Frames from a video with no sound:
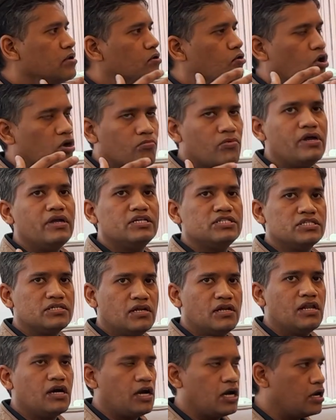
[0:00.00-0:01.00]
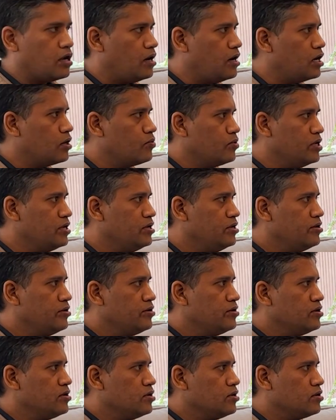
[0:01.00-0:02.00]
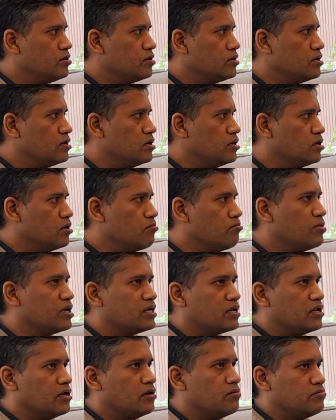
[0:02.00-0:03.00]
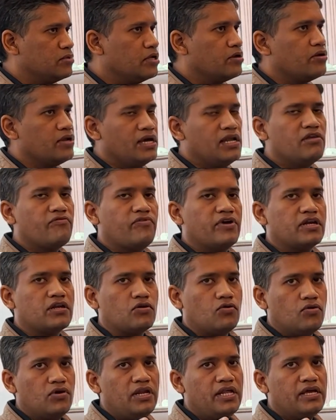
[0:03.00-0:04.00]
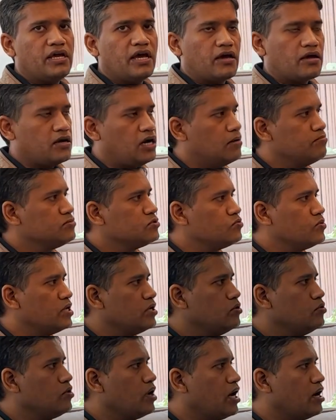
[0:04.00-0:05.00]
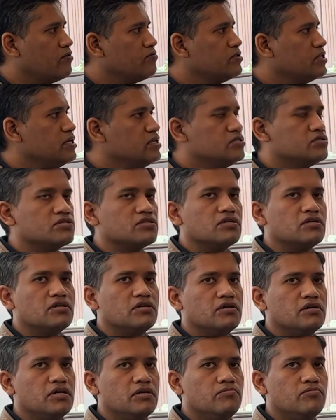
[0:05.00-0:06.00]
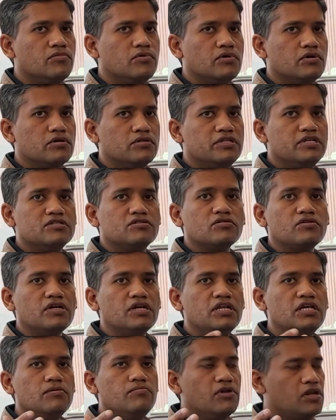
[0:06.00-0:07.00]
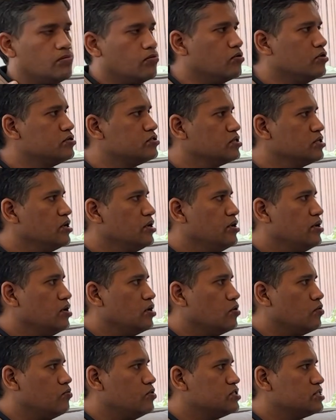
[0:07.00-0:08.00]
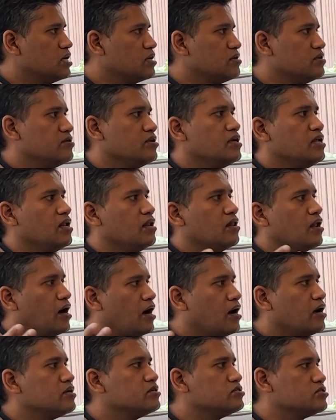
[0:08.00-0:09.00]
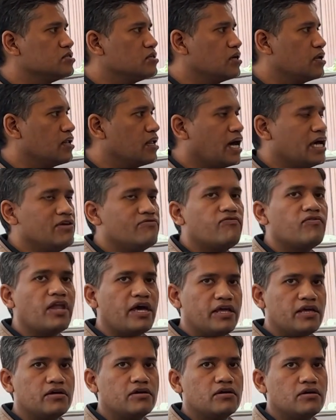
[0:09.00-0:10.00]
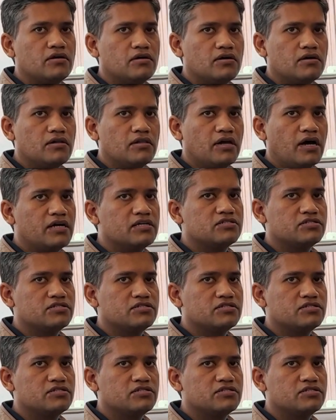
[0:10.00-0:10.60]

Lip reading: normal digital hardware, but the real effect only comes when you have these 3D billboards, which are really large, lifelike, large